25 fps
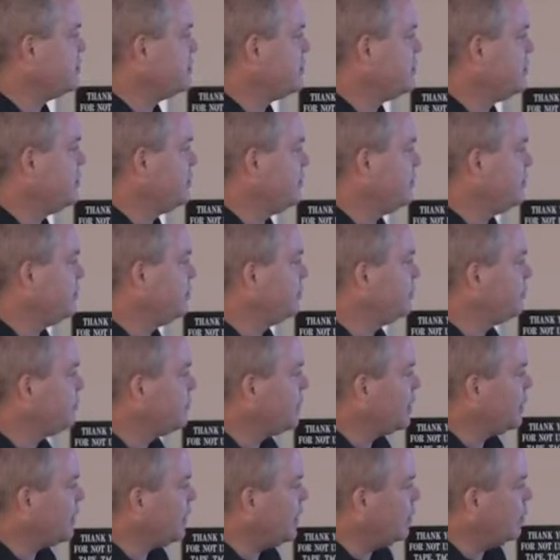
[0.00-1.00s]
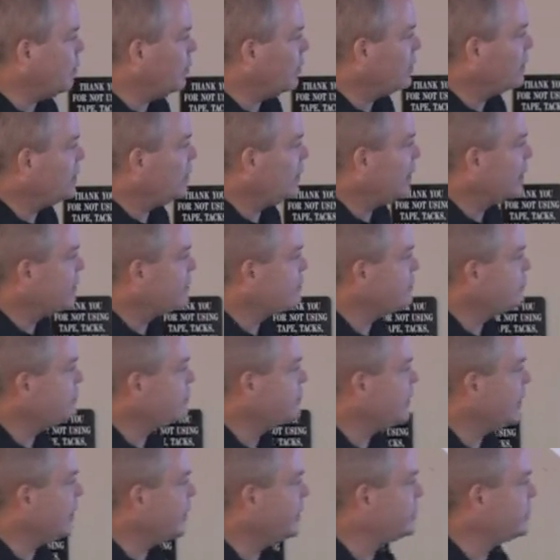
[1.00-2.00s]
some. And one of the
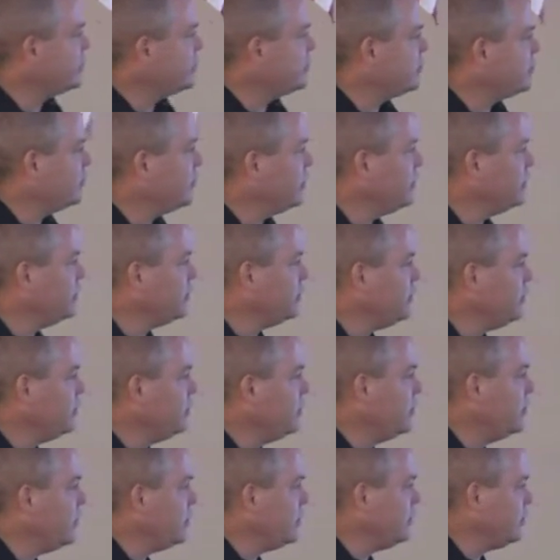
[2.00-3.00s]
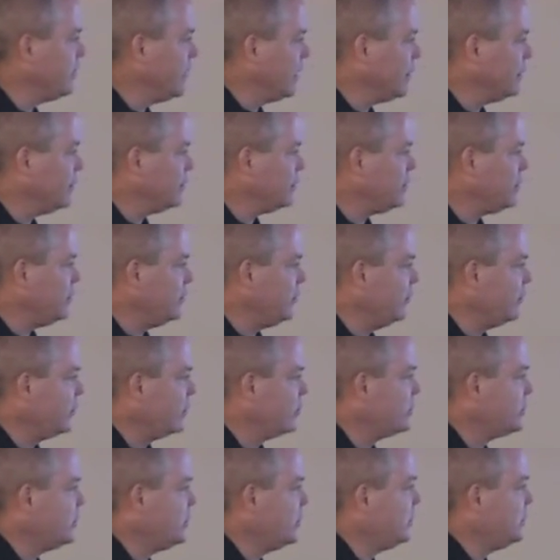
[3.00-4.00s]
exercises we do down at the
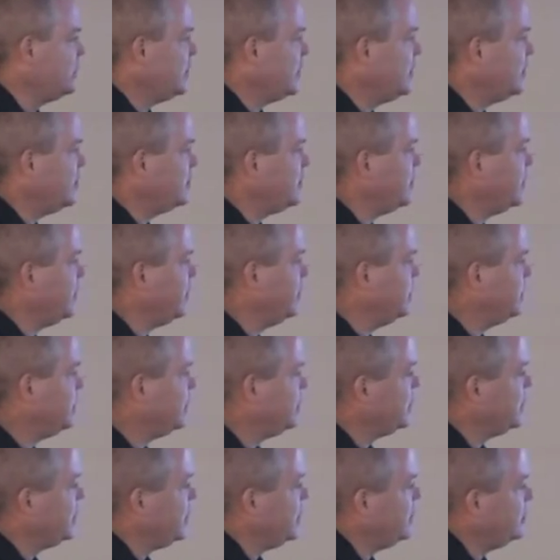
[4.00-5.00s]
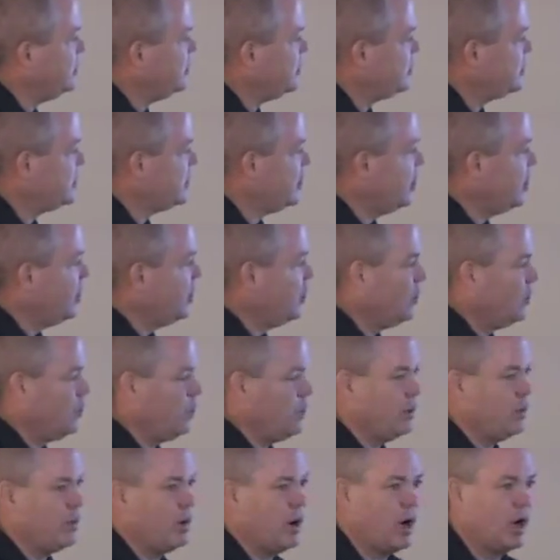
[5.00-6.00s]
University of Tennessee with the teams is
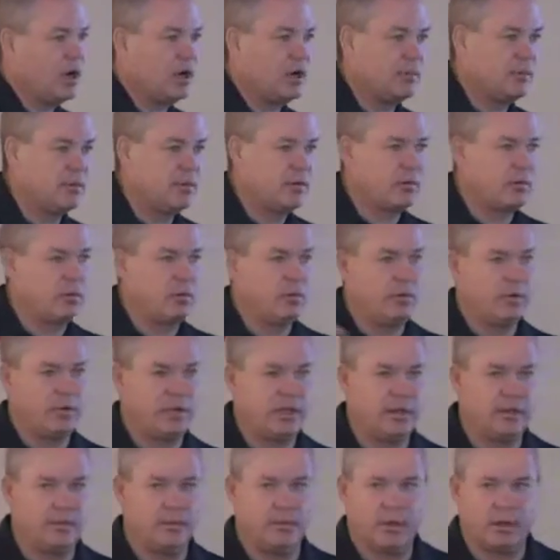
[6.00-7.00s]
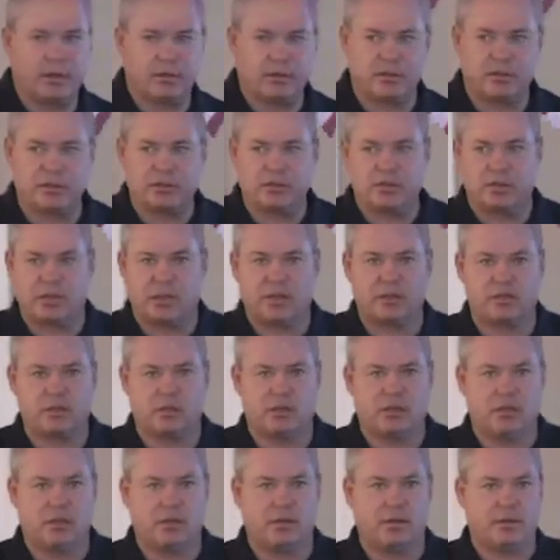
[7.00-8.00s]
we walk them through, we give them a
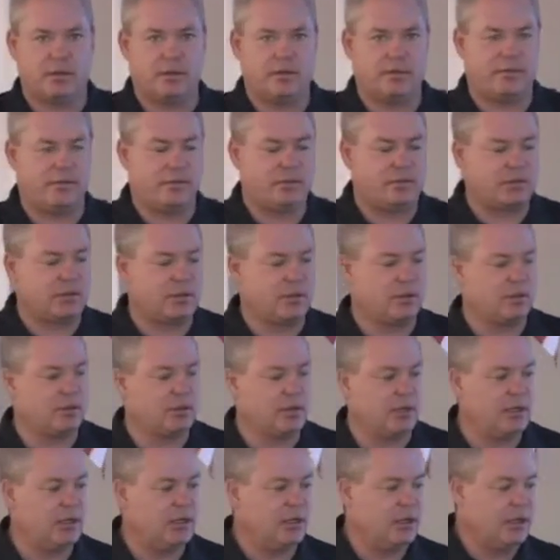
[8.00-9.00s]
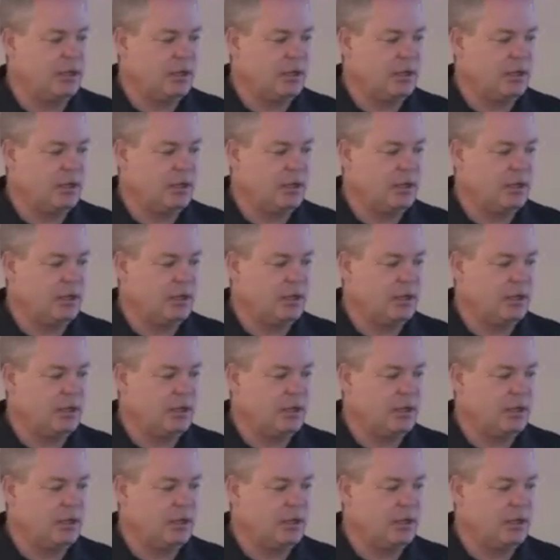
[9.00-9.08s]
section of the facility